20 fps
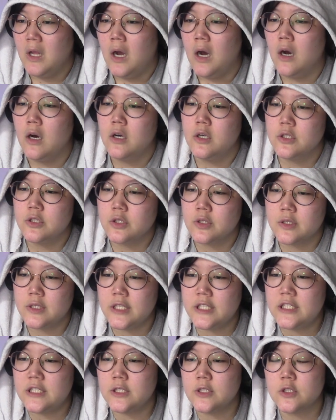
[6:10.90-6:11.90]
Oh, so
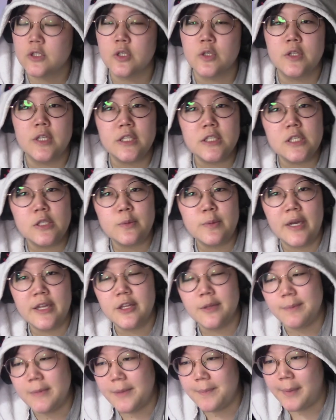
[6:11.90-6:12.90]
this is why
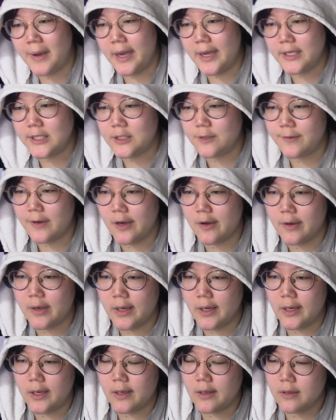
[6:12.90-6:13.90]
the meat pie is
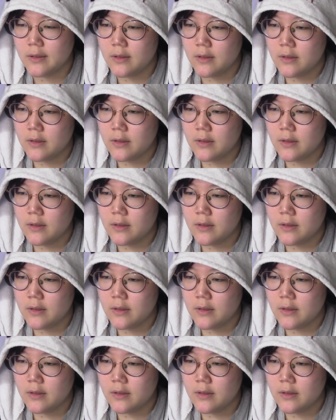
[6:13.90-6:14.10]
very.